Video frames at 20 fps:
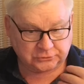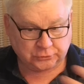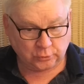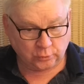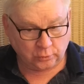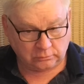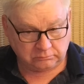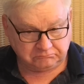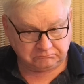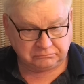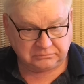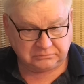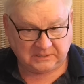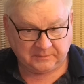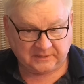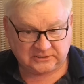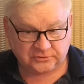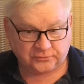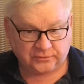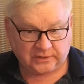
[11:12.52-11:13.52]
to
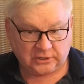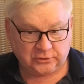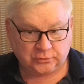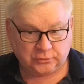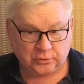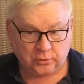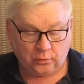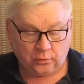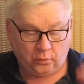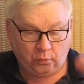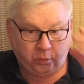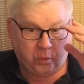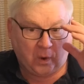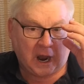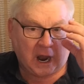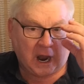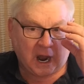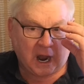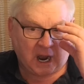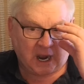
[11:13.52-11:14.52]
demonstrate to you
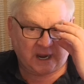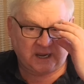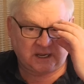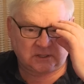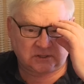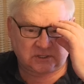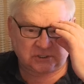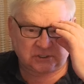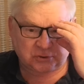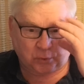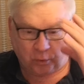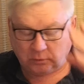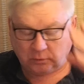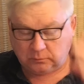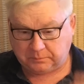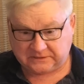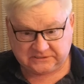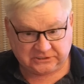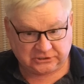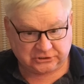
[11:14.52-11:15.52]
why this
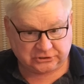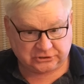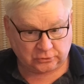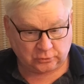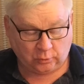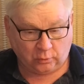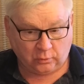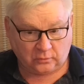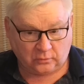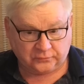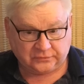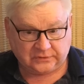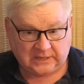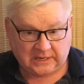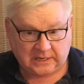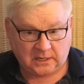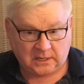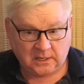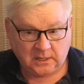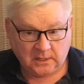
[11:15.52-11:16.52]
whole position of
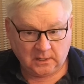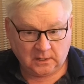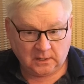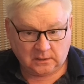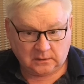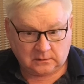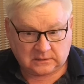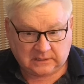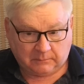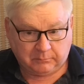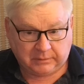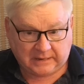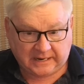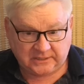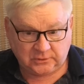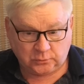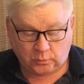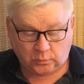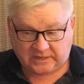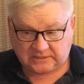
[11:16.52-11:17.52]
the
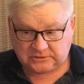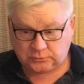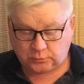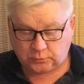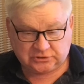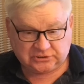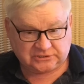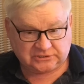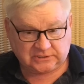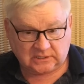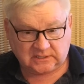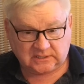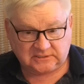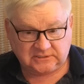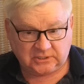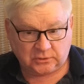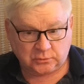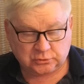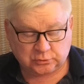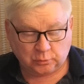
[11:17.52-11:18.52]
combined West, which still
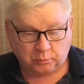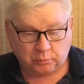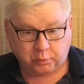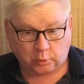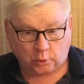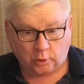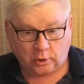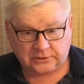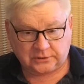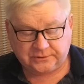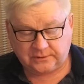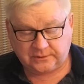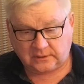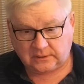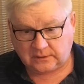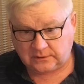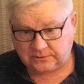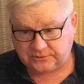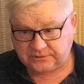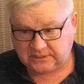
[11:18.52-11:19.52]
continues to prod
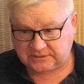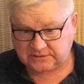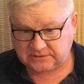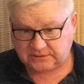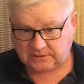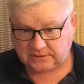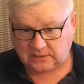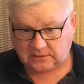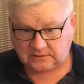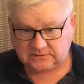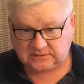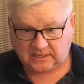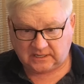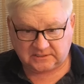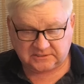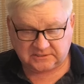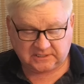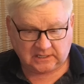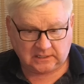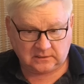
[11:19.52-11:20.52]
this
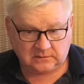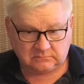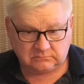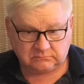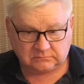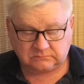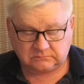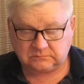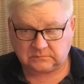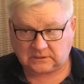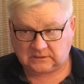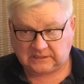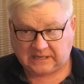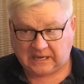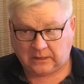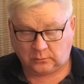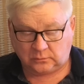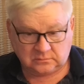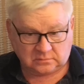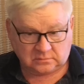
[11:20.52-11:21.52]
Zelensky
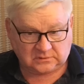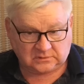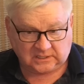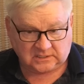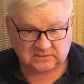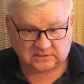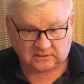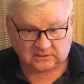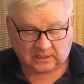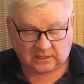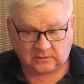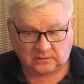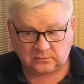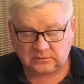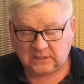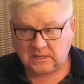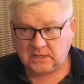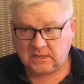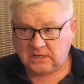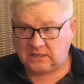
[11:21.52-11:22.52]
clown, he is
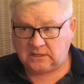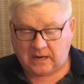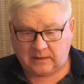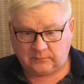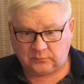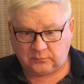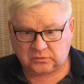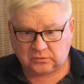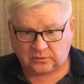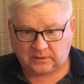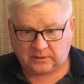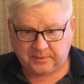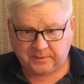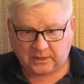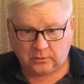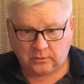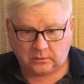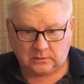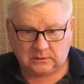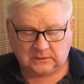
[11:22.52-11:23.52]
clown, and I'm not going to
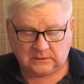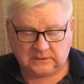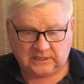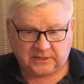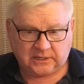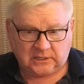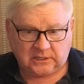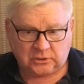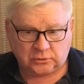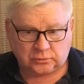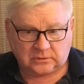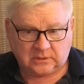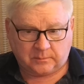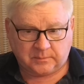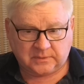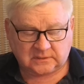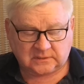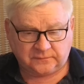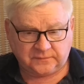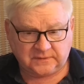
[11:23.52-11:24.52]
be getting into the
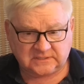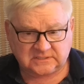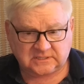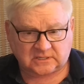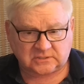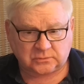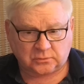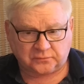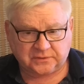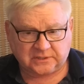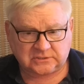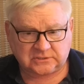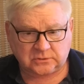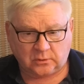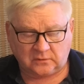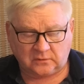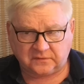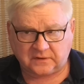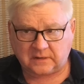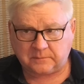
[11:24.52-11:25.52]
metaphysics of this
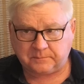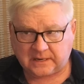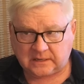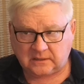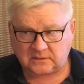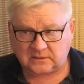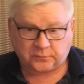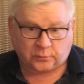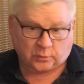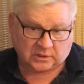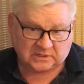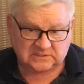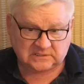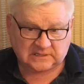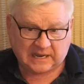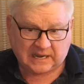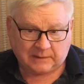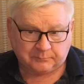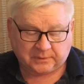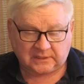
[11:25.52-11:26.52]
conflict, because, for
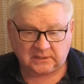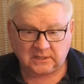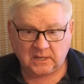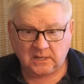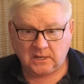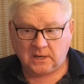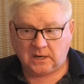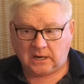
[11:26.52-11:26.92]
example,